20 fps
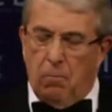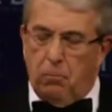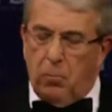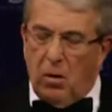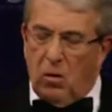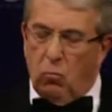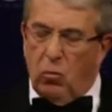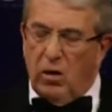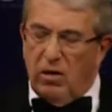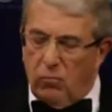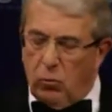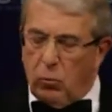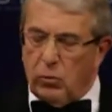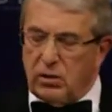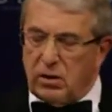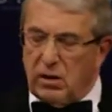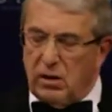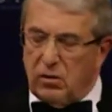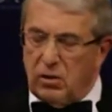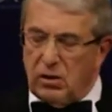But we've
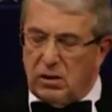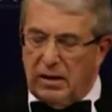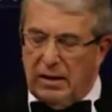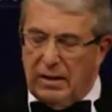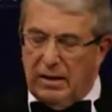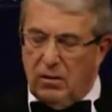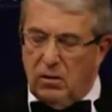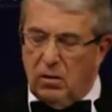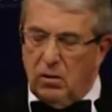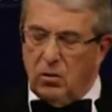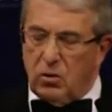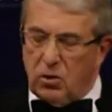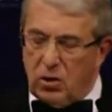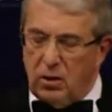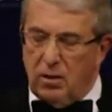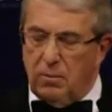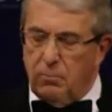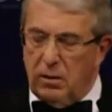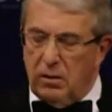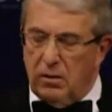also seen
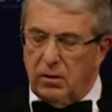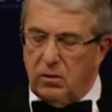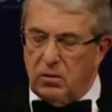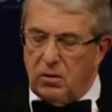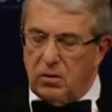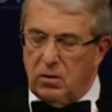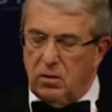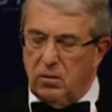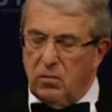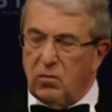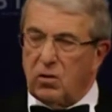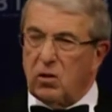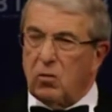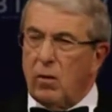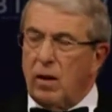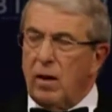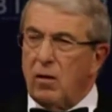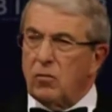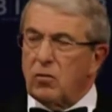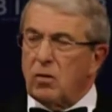turbulence
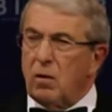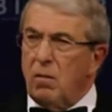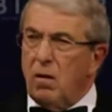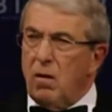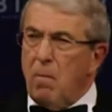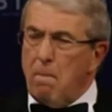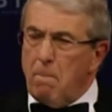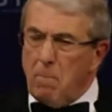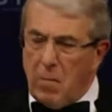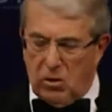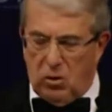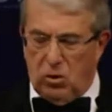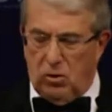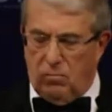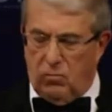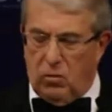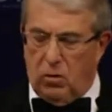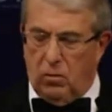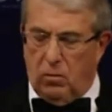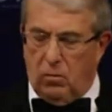throughout much
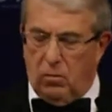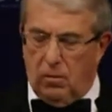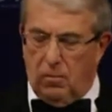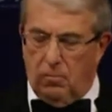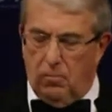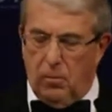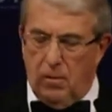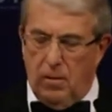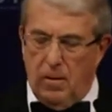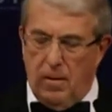of Europe,